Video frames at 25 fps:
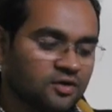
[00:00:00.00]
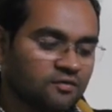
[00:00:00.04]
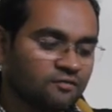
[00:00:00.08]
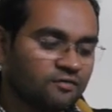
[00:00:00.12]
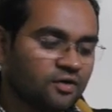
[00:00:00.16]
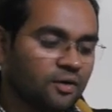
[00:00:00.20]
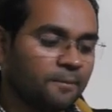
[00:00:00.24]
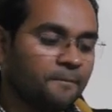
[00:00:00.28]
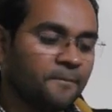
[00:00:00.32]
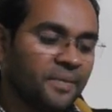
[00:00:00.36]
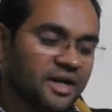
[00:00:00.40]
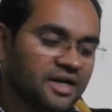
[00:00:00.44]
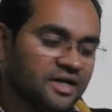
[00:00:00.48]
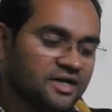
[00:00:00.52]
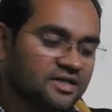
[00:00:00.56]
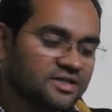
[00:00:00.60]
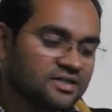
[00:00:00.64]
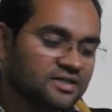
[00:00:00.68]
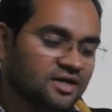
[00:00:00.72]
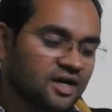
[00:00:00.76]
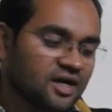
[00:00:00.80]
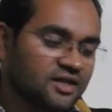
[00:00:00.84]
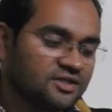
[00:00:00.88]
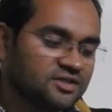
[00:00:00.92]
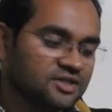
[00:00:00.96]
For
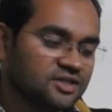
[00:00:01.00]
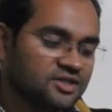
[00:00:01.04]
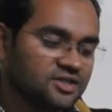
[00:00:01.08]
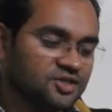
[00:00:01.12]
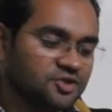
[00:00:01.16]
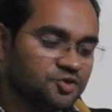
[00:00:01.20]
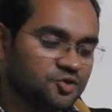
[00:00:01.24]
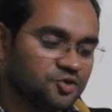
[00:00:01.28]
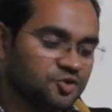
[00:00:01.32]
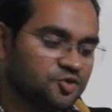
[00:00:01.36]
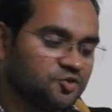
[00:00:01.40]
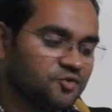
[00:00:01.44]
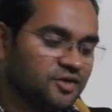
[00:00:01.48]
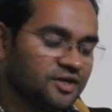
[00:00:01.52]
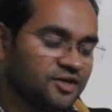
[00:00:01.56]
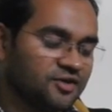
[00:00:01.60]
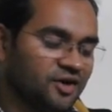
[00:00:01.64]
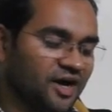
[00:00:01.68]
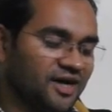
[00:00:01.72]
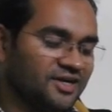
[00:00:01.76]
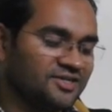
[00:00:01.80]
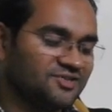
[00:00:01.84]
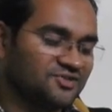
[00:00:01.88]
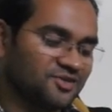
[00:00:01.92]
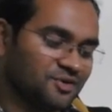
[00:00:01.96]
beginners, the answer is usually
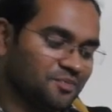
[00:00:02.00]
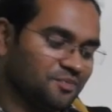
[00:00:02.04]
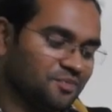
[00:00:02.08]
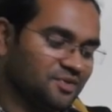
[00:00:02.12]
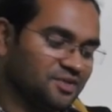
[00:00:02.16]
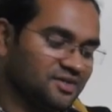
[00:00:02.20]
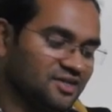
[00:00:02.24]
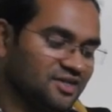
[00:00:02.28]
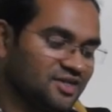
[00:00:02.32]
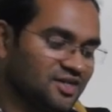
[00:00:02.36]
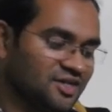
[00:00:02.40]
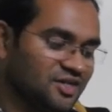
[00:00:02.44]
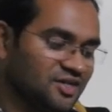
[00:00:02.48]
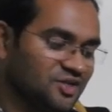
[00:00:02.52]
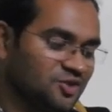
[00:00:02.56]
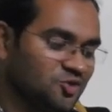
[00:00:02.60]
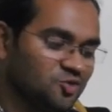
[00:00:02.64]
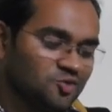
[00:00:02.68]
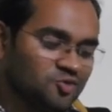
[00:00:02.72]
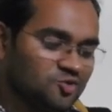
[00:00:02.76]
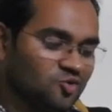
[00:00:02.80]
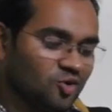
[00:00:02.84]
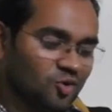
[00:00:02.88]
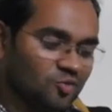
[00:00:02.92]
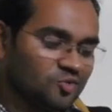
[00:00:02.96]
quite simple.
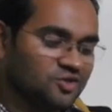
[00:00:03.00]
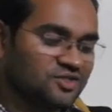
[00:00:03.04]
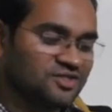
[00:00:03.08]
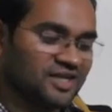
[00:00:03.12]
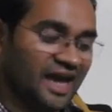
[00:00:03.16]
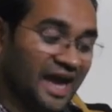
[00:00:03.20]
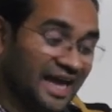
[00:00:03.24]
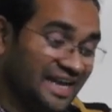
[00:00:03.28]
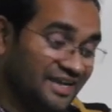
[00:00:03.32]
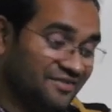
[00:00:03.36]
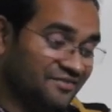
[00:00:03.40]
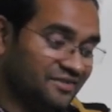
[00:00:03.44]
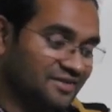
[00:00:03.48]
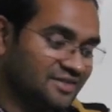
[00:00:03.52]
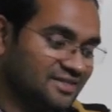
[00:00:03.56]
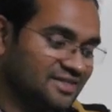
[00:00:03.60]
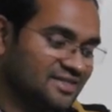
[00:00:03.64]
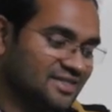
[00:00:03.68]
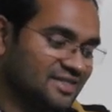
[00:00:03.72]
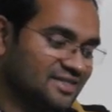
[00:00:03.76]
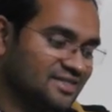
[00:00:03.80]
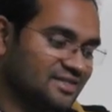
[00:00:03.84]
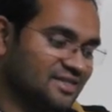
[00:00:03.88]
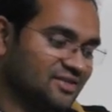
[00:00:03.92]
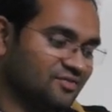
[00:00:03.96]
Choose almost anyone since